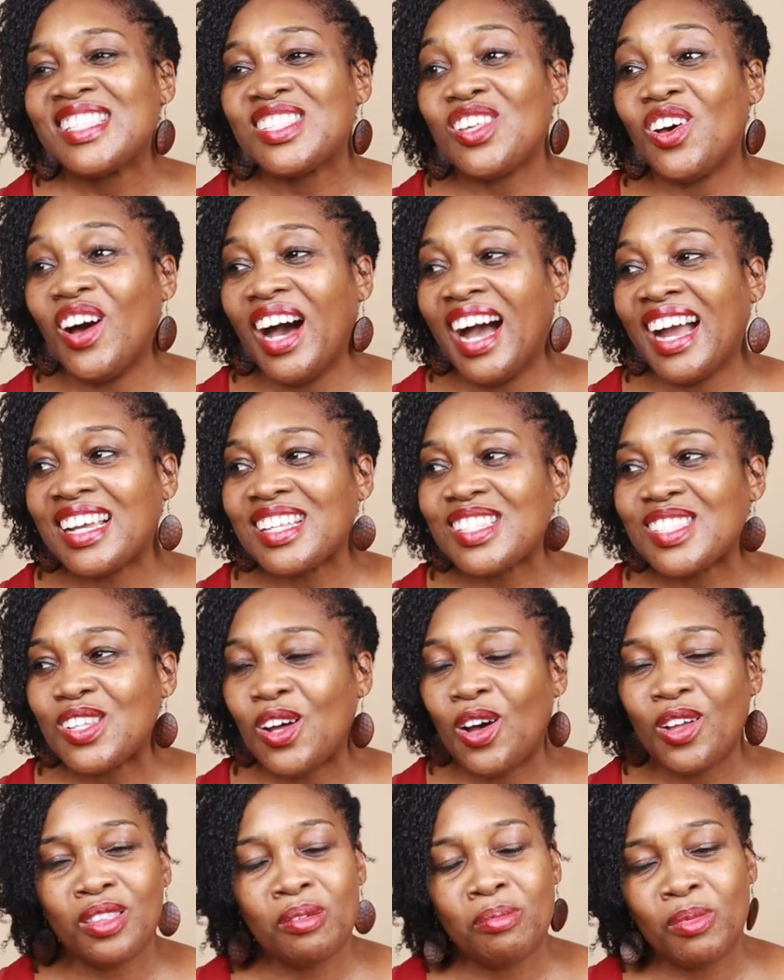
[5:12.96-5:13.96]
So I
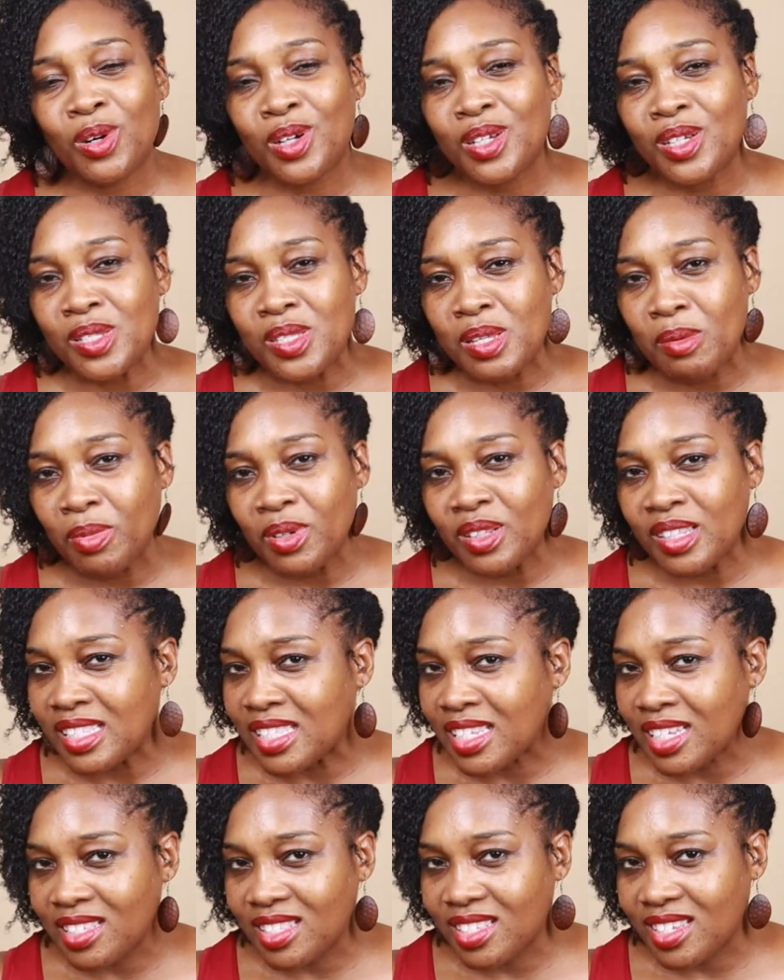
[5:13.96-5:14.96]
installed them on December the
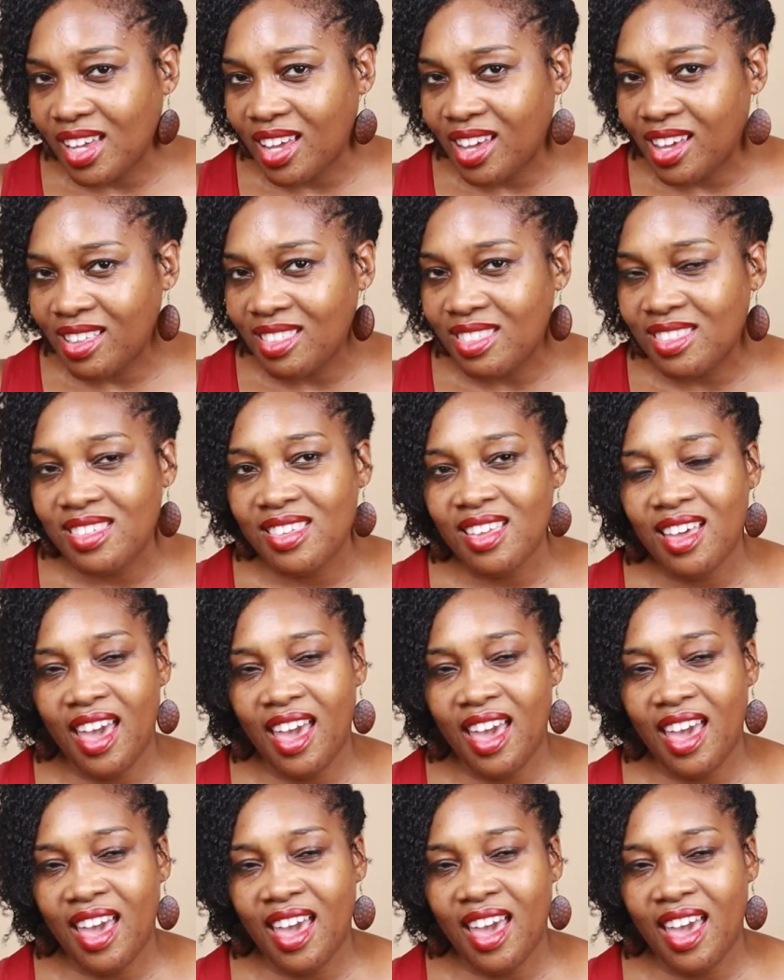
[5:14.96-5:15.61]
sixteenth,